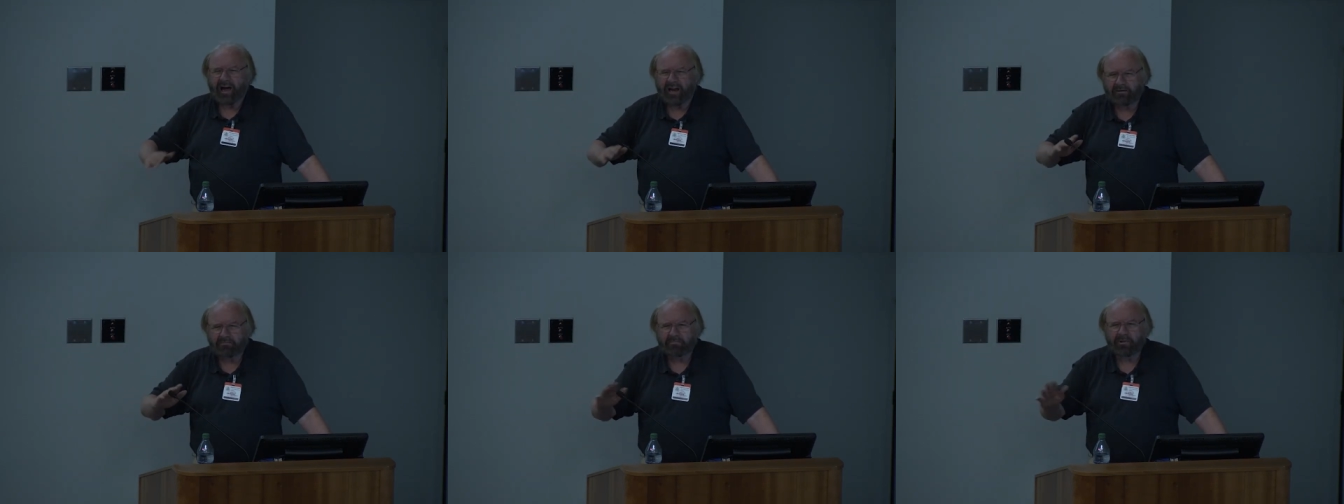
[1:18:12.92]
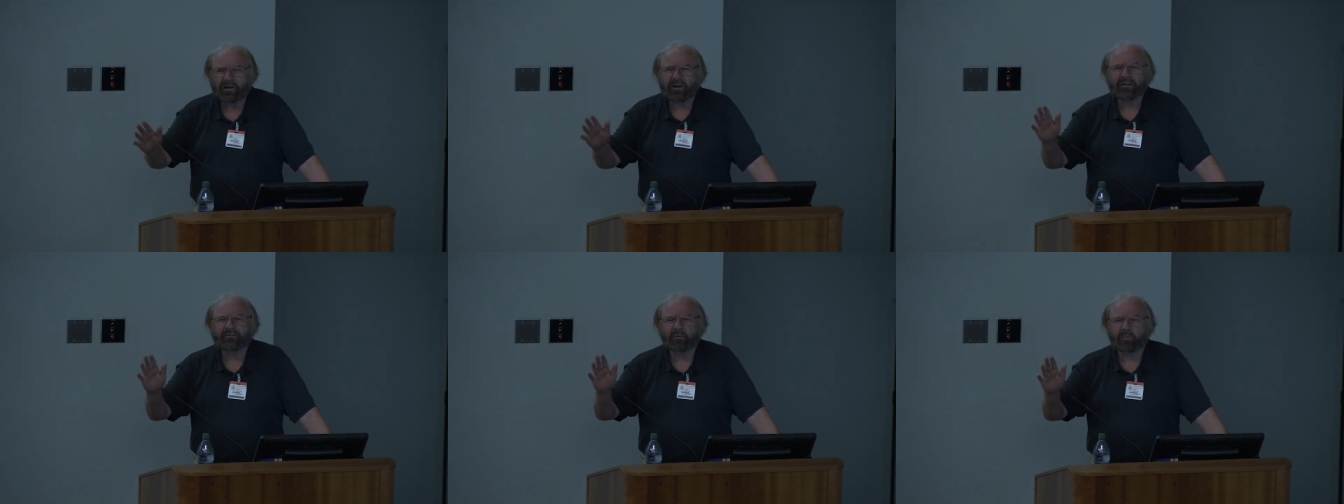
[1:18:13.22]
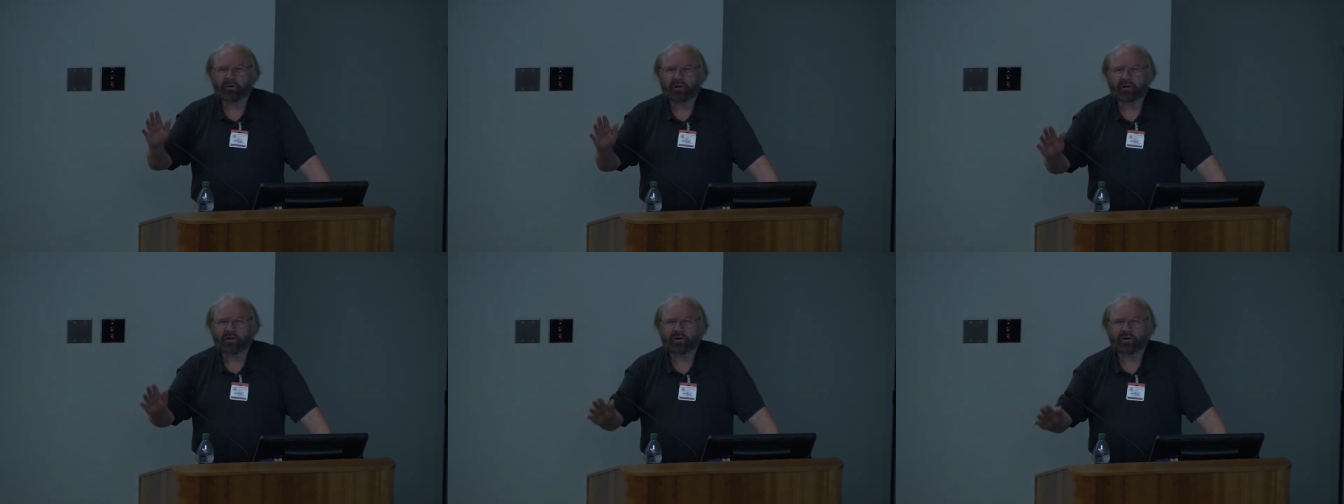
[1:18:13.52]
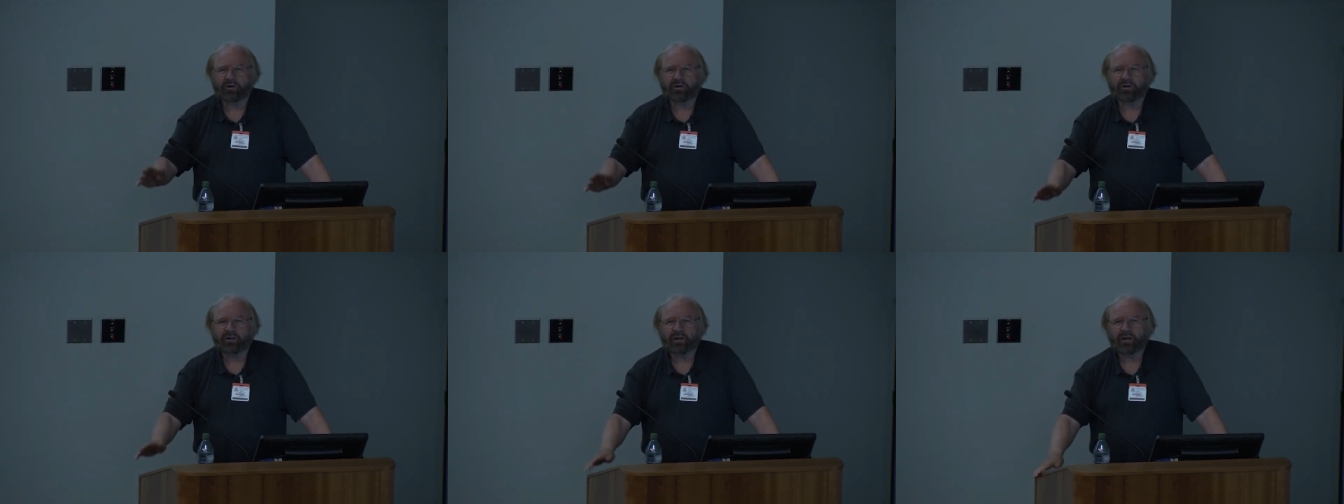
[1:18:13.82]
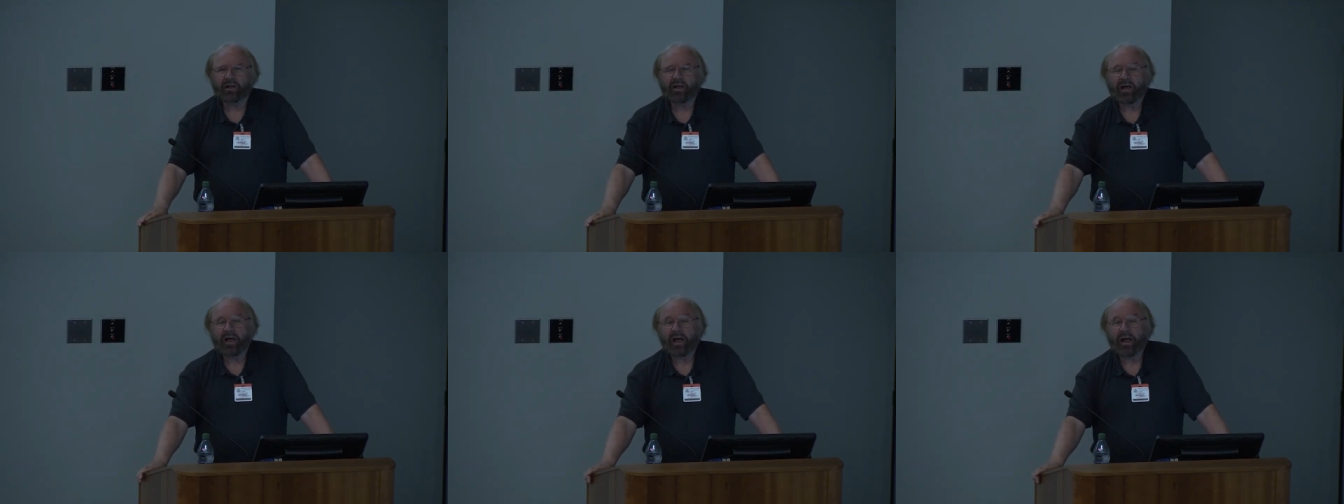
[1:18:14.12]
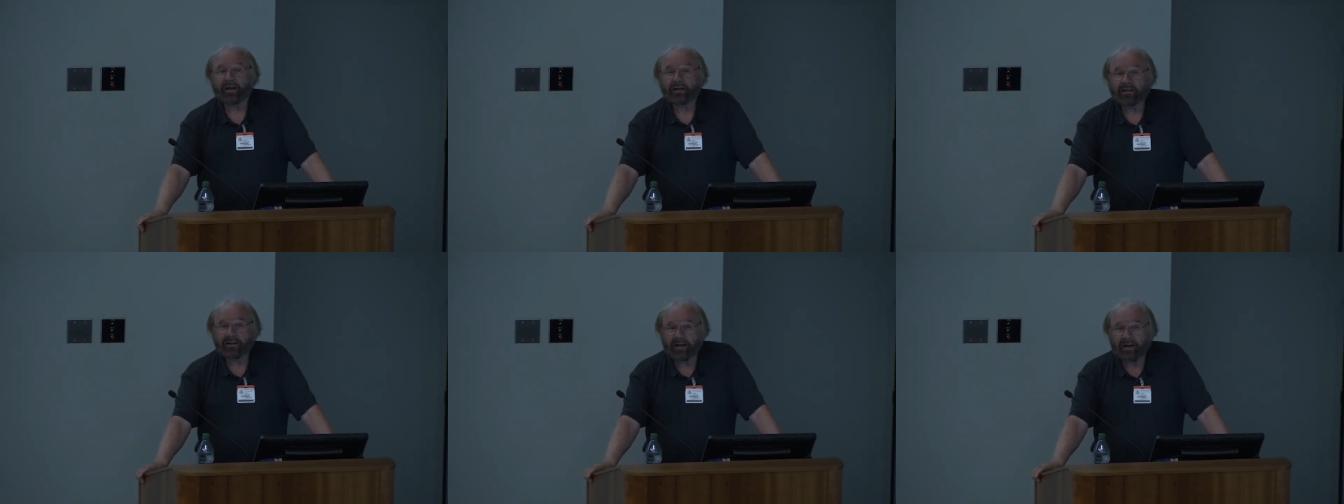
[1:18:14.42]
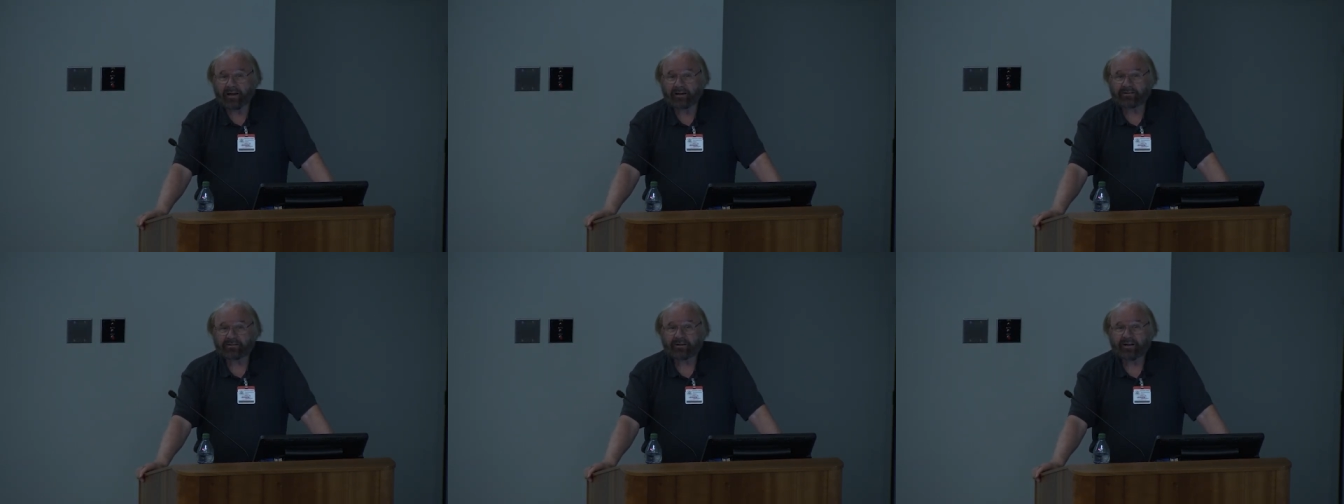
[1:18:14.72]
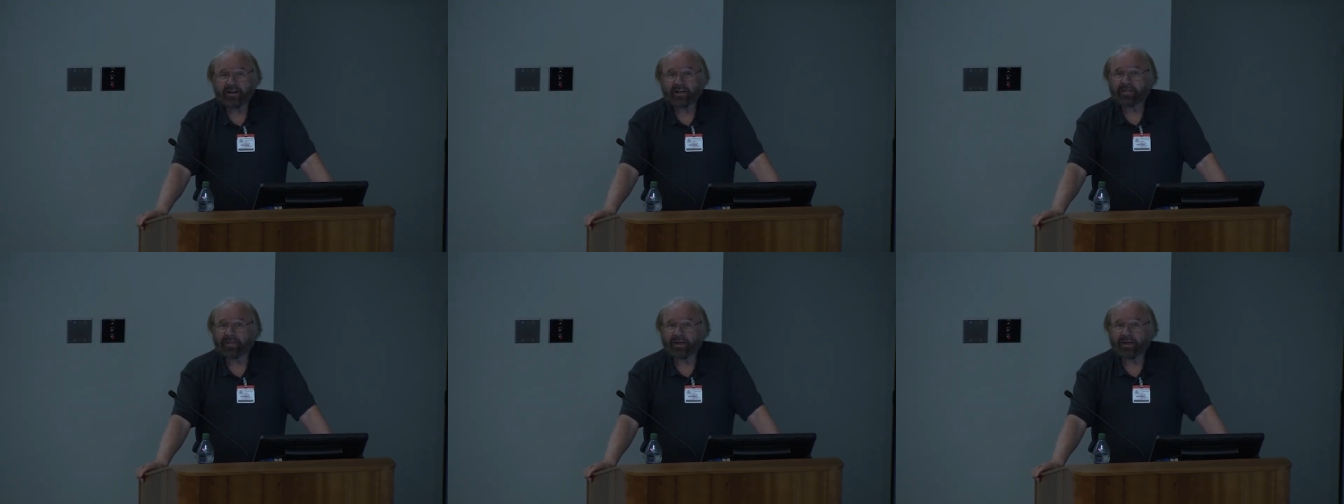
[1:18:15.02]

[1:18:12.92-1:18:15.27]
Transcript: Unbelievably good. And yet,